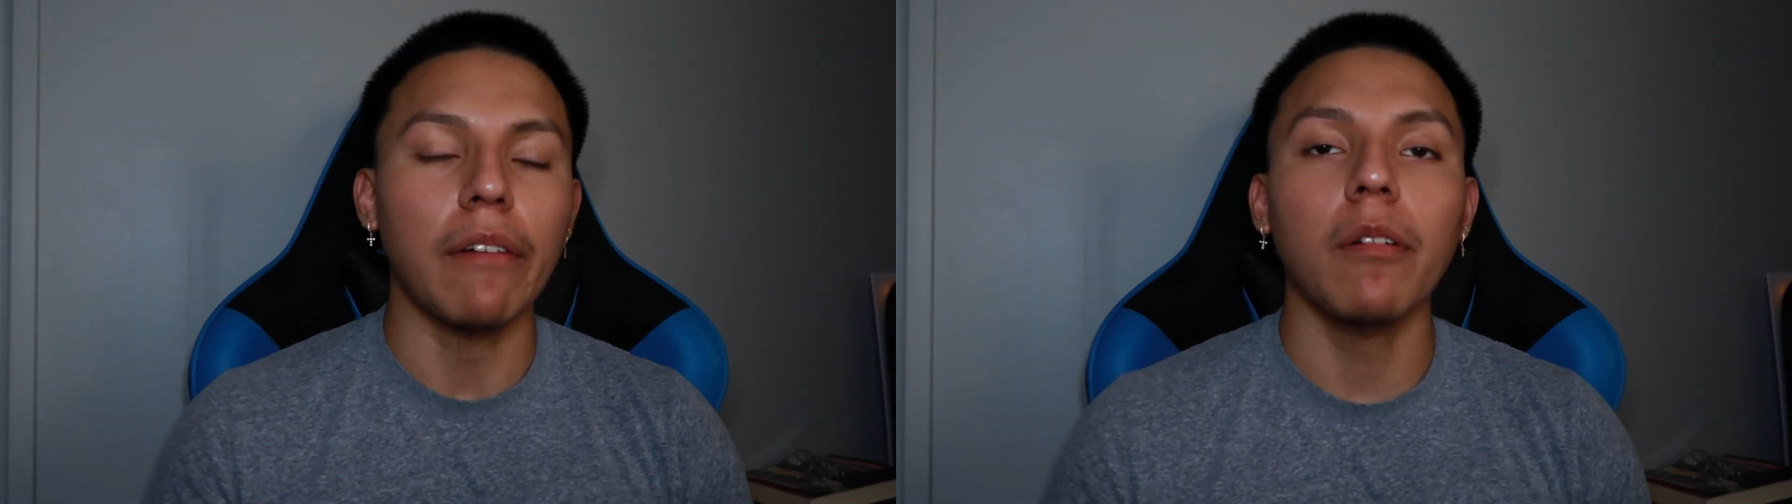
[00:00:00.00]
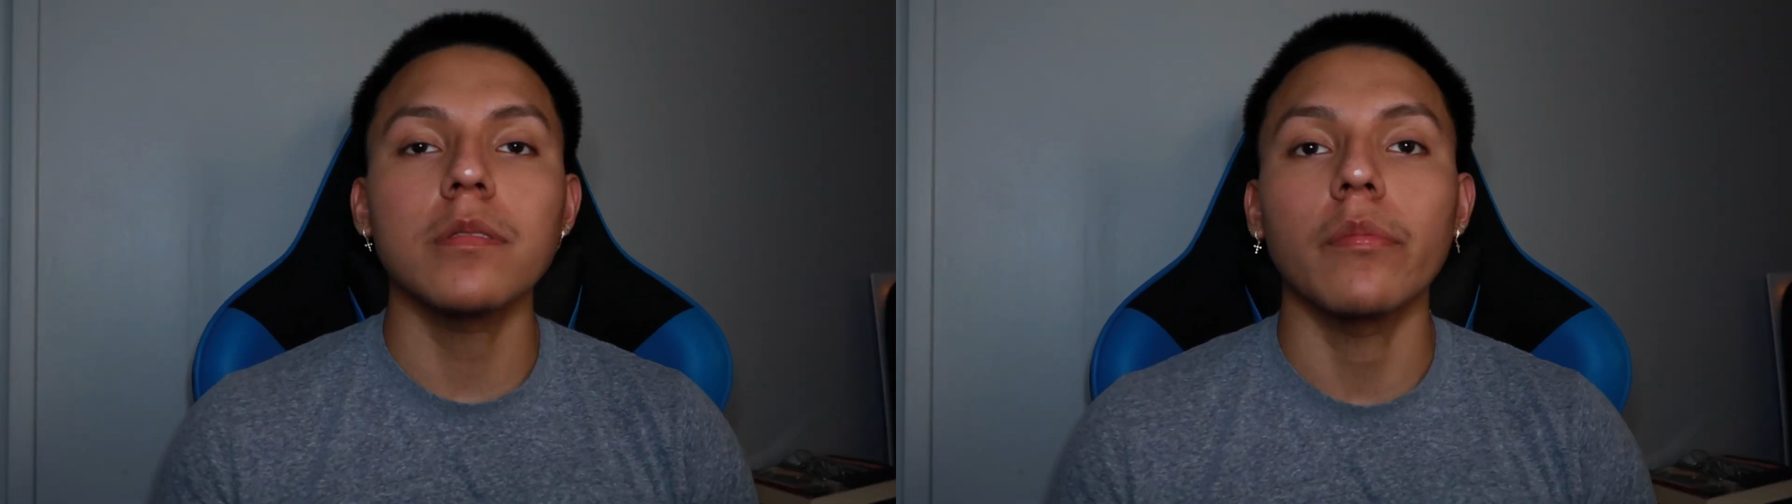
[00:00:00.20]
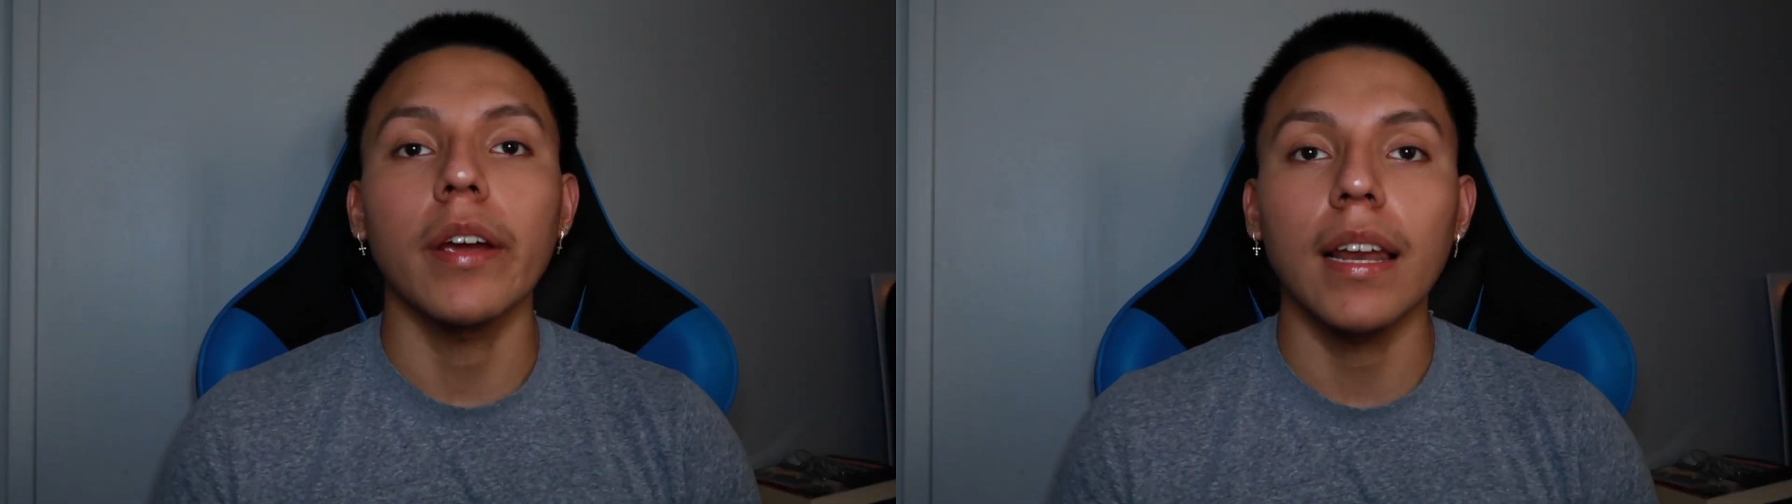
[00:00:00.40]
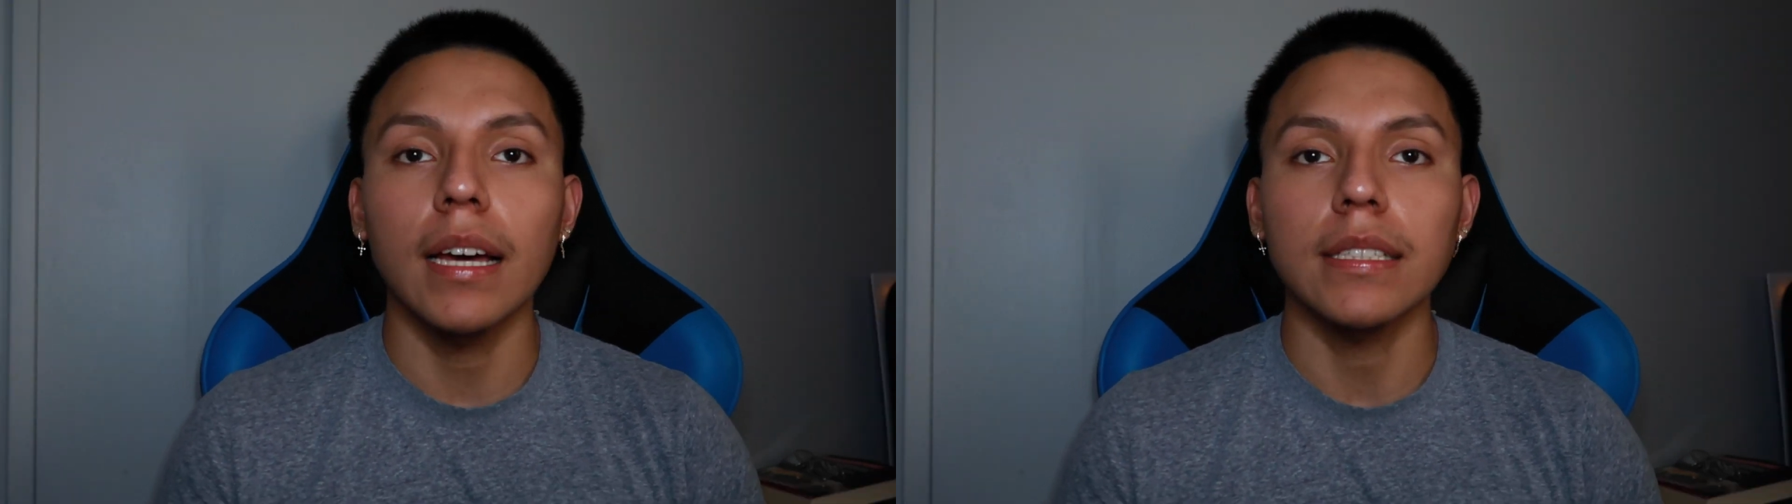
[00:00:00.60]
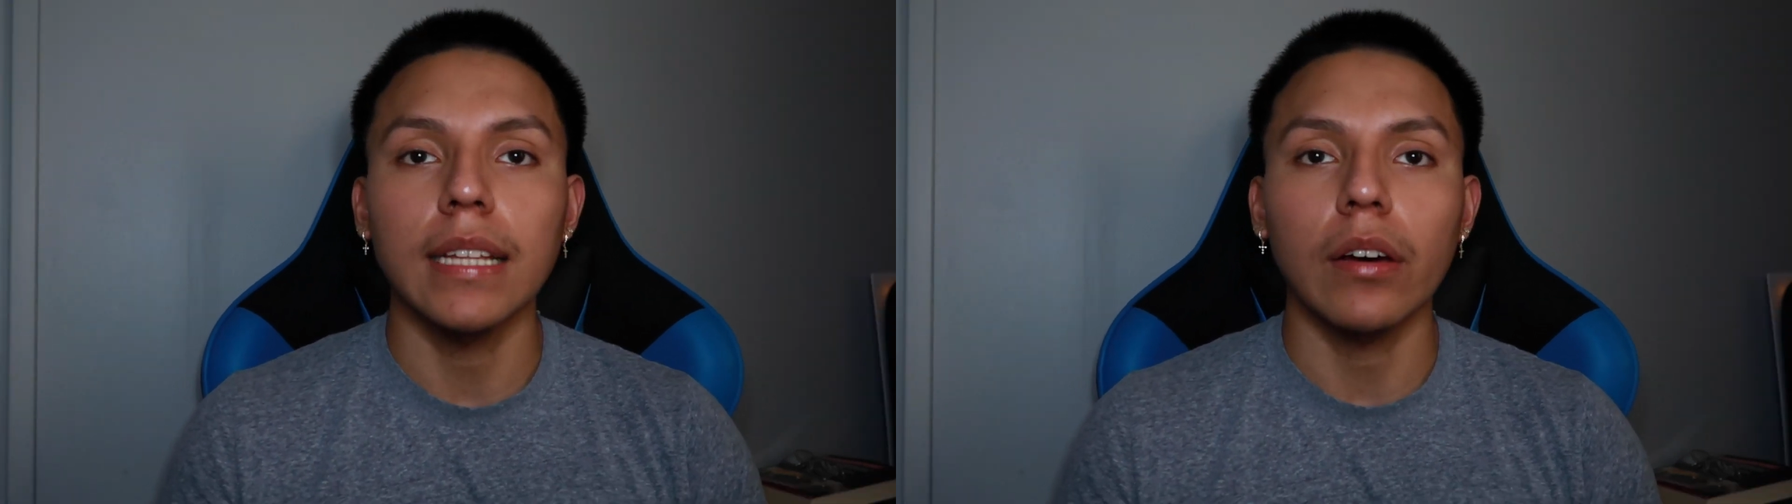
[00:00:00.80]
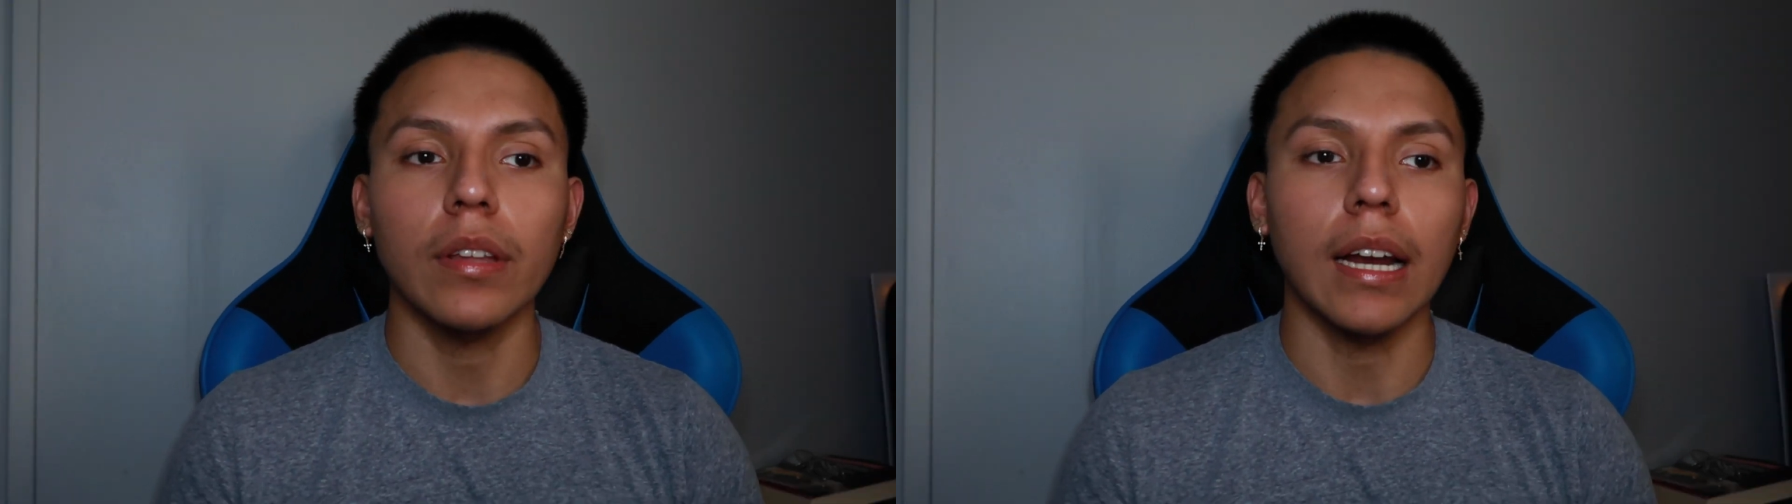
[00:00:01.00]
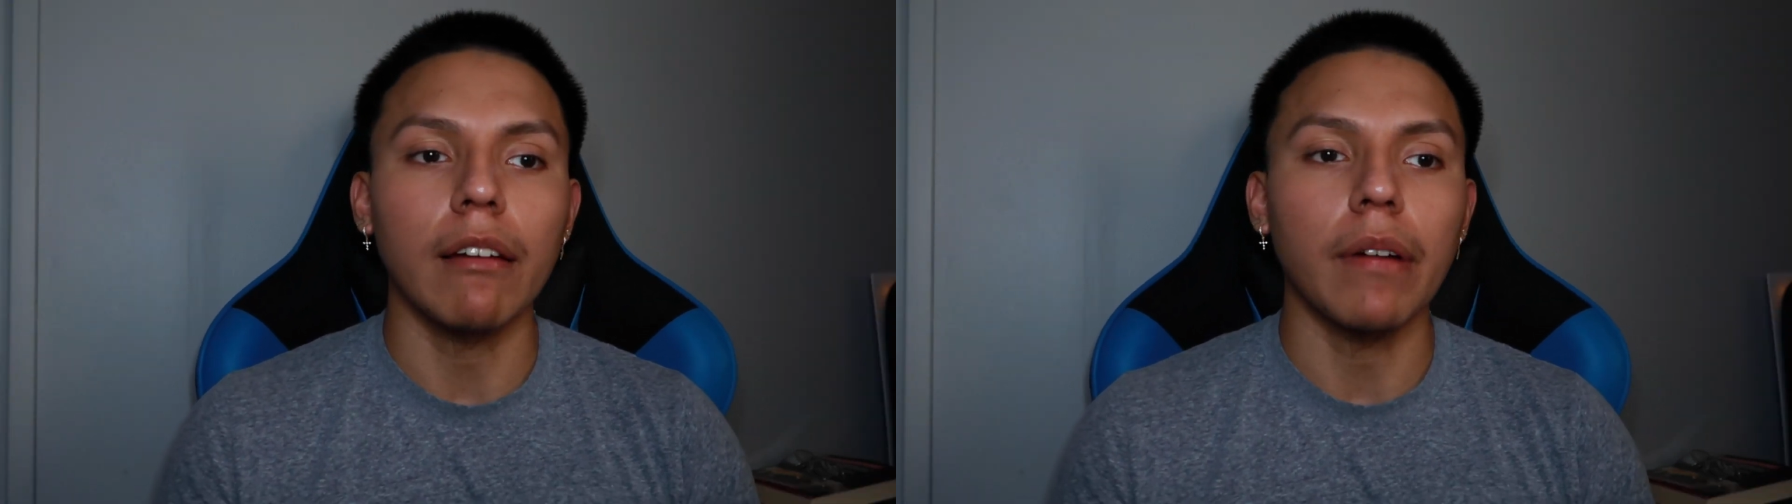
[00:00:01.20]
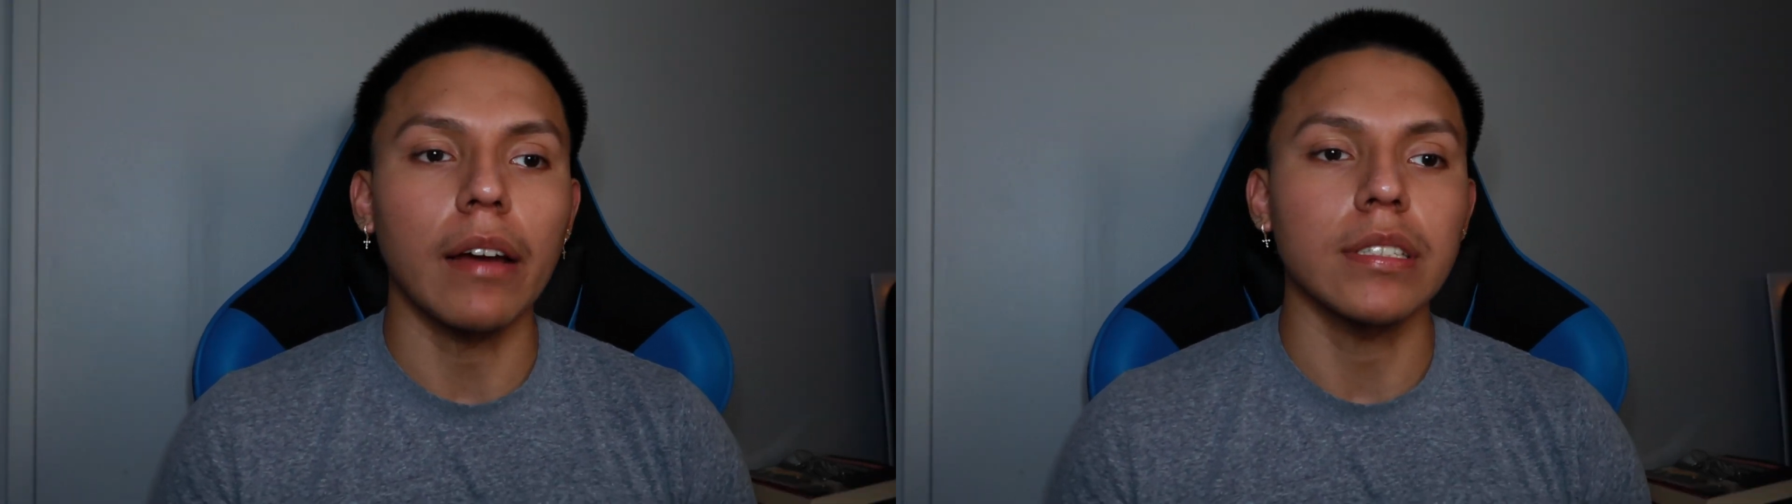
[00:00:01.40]
I've come to realize now that
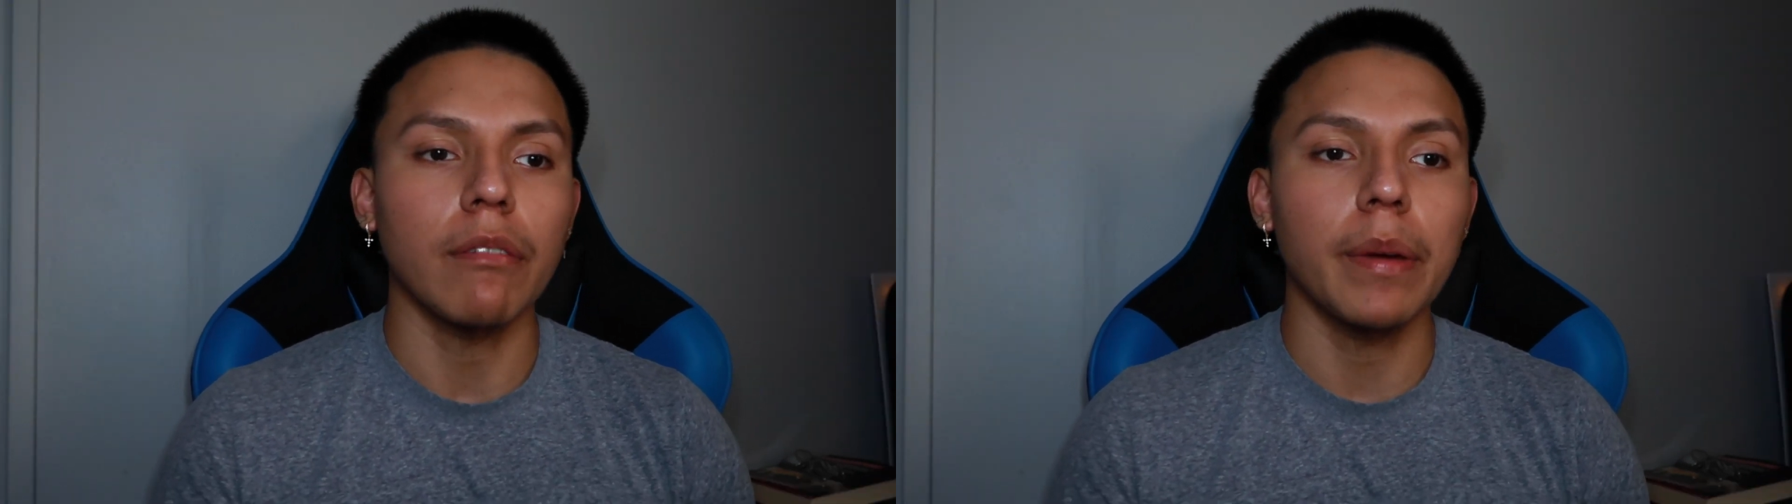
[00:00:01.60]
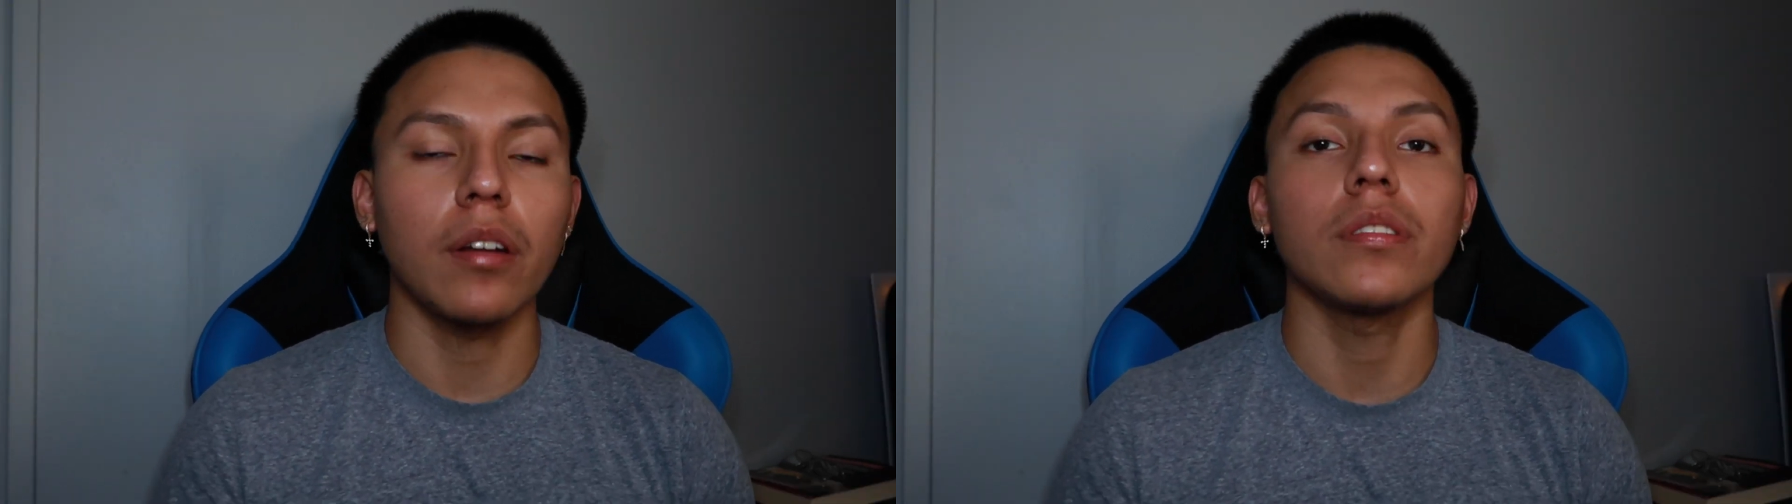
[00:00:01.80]
I've been